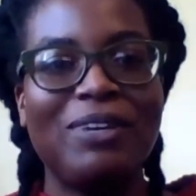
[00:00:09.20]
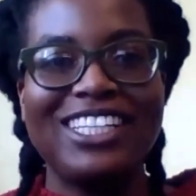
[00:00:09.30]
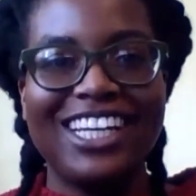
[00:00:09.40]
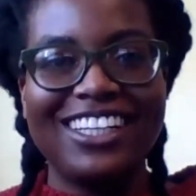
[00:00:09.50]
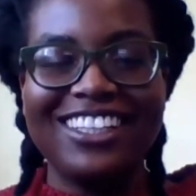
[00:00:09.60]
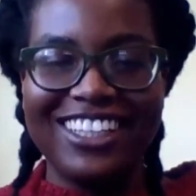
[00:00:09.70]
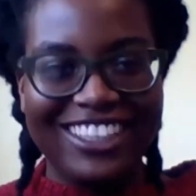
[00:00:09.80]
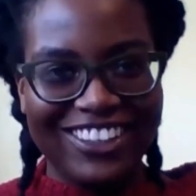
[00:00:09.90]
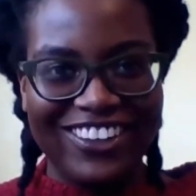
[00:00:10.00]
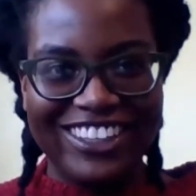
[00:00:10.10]
channel. It's
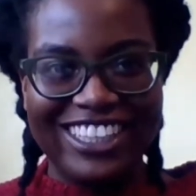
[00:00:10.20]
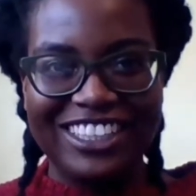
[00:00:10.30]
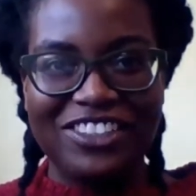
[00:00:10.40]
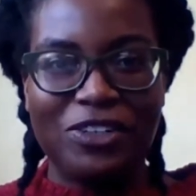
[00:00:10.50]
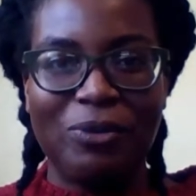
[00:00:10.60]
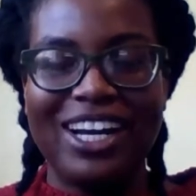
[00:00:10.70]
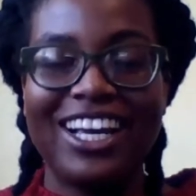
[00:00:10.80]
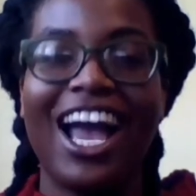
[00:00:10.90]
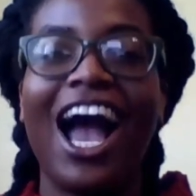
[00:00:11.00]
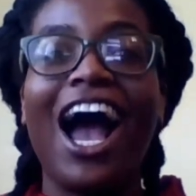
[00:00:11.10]
All Shades of Dramatic,
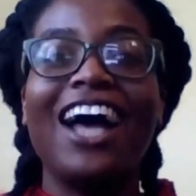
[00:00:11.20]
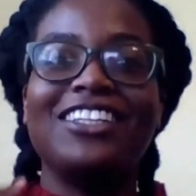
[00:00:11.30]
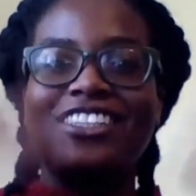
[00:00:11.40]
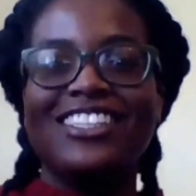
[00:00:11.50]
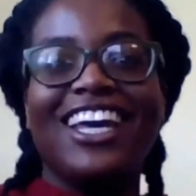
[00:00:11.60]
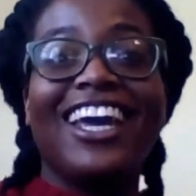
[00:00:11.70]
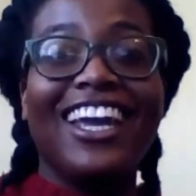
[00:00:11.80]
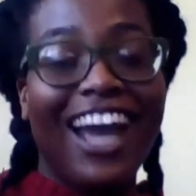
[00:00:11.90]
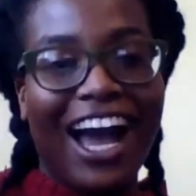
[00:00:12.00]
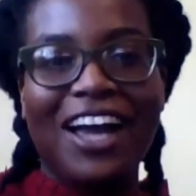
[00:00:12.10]
and today
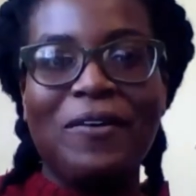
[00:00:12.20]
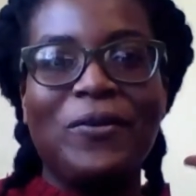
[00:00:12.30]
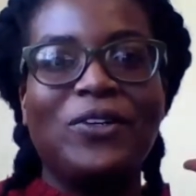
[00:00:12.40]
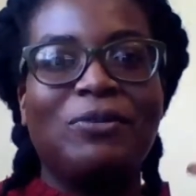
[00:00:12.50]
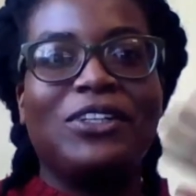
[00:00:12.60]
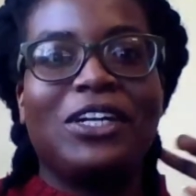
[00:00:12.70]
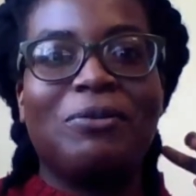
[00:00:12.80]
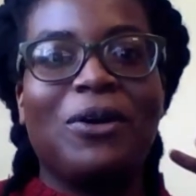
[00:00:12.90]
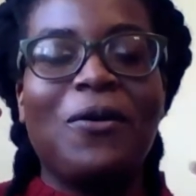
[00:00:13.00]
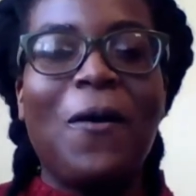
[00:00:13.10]
I am going to be talking
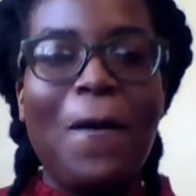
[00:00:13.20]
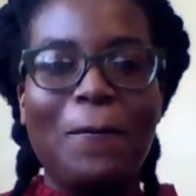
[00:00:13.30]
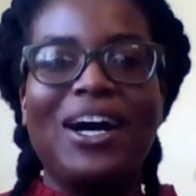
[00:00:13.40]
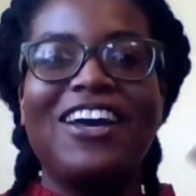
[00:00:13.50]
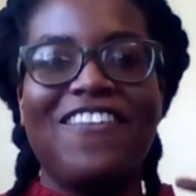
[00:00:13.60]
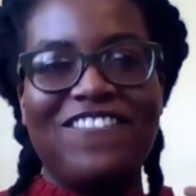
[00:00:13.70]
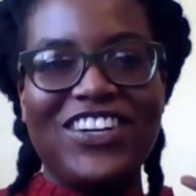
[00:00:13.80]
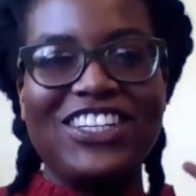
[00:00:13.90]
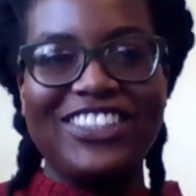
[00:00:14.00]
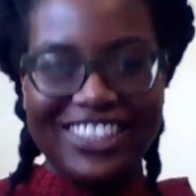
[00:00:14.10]
about my
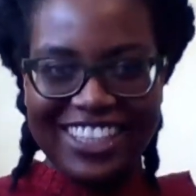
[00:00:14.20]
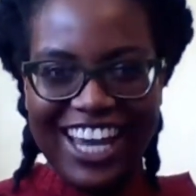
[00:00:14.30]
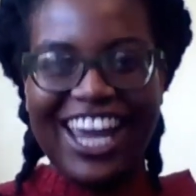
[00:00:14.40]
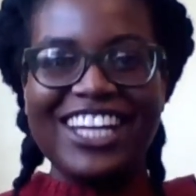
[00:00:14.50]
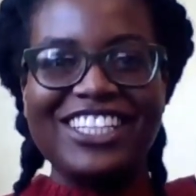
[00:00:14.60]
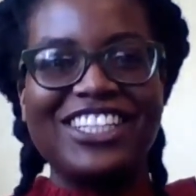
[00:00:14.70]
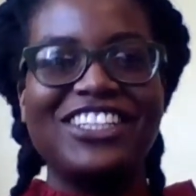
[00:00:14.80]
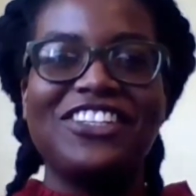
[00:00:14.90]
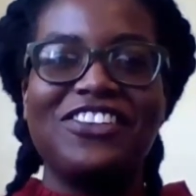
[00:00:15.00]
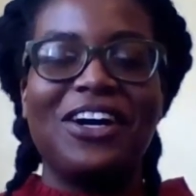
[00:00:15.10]
first Asian
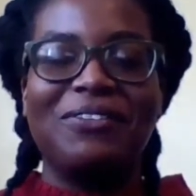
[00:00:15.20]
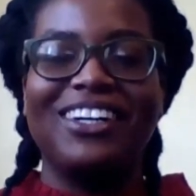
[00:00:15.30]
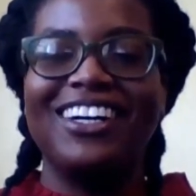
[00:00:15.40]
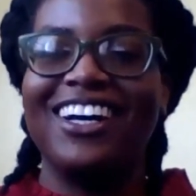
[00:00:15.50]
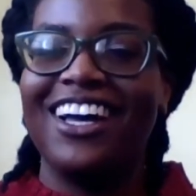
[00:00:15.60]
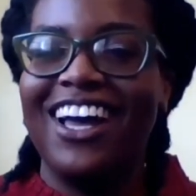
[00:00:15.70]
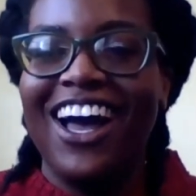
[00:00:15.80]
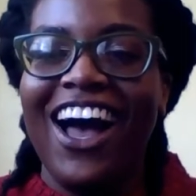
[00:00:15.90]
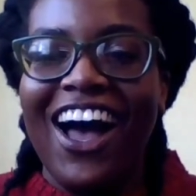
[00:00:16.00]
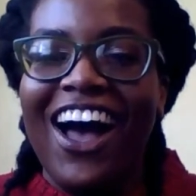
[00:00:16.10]
drama.
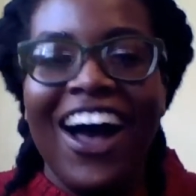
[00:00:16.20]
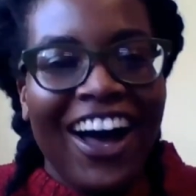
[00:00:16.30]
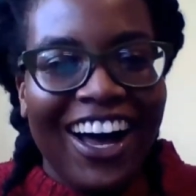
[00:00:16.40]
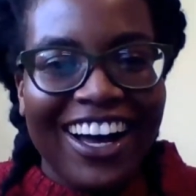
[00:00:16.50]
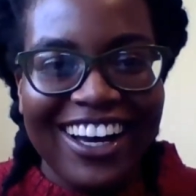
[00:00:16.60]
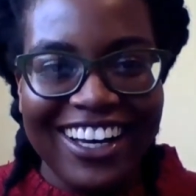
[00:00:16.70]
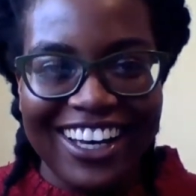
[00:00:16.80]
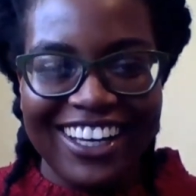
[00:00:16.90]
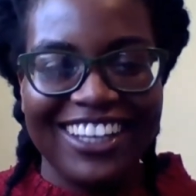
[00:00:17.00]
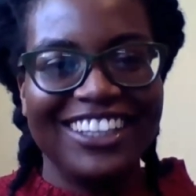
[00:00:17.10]

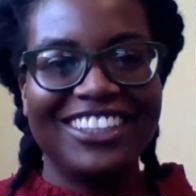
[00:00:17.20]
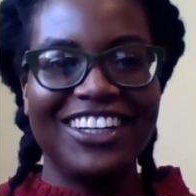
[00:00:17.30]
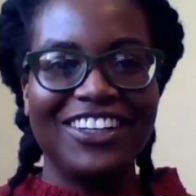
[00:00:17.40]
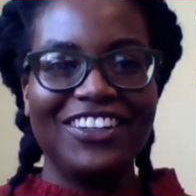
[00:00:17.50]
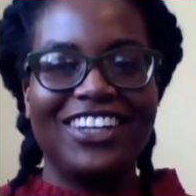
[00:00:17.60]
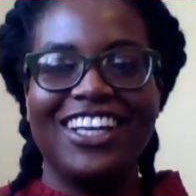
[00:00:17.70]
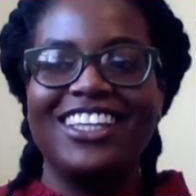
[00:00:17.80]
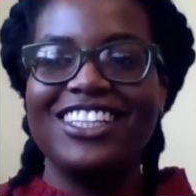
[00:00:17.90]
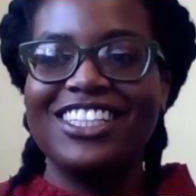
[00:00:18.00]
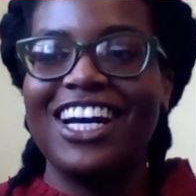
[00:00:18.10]
Okay, so
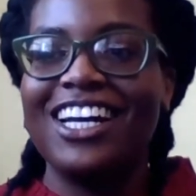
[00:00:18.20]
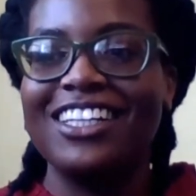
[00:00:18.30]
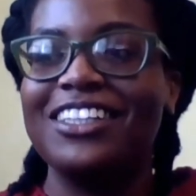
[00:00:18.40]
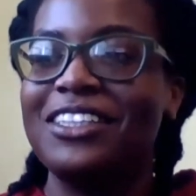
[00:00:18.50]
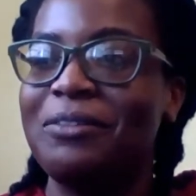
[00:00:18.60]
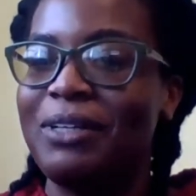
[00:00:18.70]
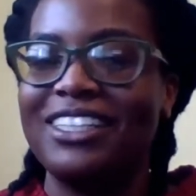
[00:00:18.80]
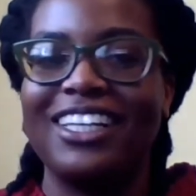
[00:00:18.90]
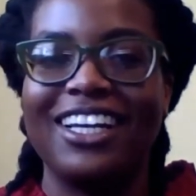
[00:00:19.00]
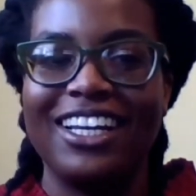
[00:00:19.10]
this channel is
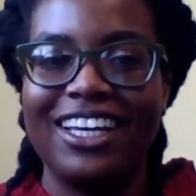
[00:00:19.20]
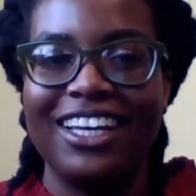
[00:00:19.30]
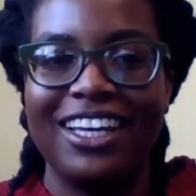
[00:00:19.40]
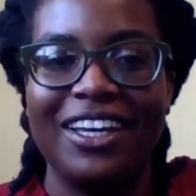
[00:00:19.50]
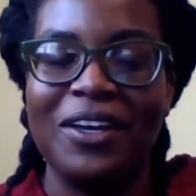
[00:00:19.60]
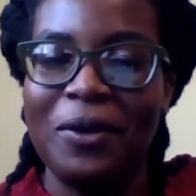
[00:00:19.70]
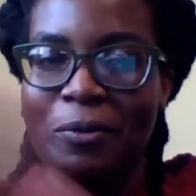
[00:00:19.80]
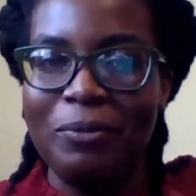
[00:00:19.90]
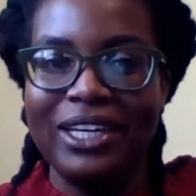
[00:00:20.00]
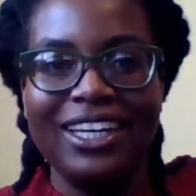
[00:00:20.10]
basically
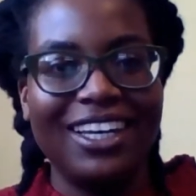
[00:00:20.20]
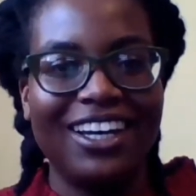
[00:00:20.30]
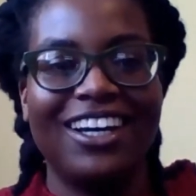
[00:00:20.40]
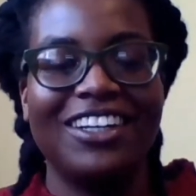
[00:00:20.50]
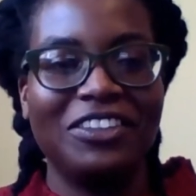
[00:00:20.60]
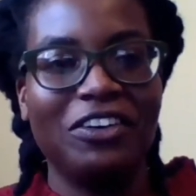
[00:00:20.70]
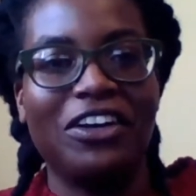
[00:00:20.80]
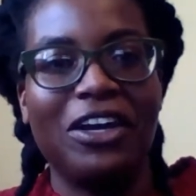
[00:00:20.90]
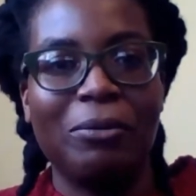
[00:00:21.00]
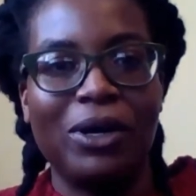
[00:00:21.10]
me
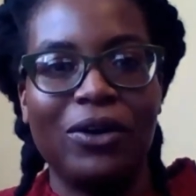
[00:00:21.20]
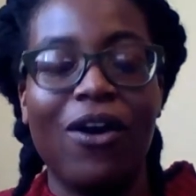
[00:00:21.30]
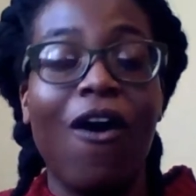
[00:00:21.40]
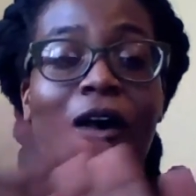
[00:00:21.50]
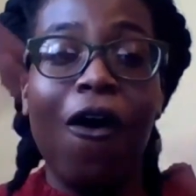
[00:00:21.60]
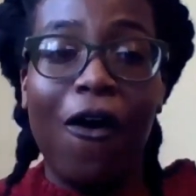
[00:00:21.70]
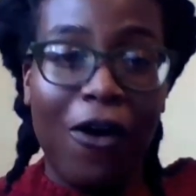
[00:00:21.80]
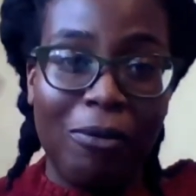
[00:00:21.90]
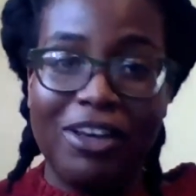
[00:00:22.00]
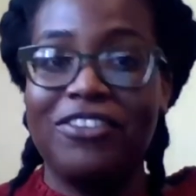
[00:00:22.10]
talking about all
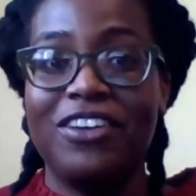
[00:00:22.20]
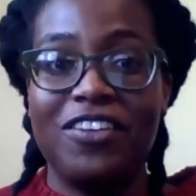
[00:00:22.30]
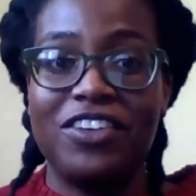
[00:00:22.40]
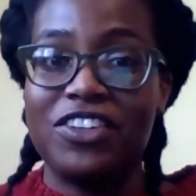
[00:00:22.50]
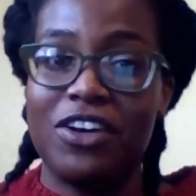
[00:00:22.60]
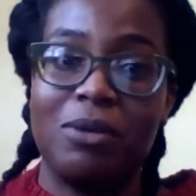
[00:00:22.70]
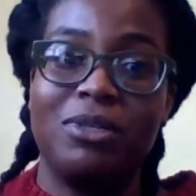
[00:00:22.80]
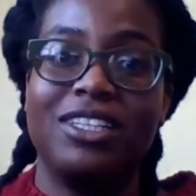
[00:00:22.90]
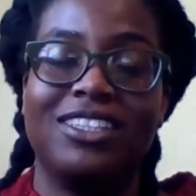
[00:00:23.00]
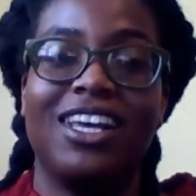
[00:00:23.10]
my favorite
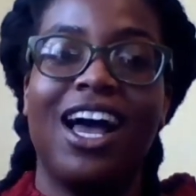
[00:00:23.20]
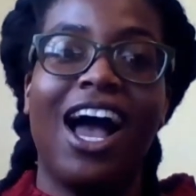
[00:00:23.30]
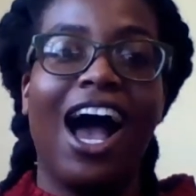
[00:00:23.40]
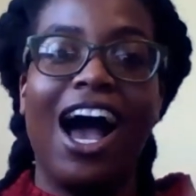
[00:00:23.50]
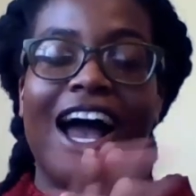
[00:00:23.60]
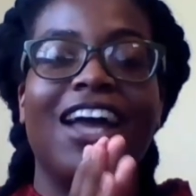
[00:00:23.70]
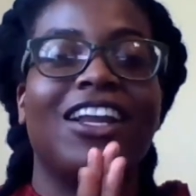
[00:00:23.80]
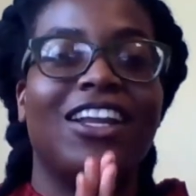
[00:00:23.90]
dramas. I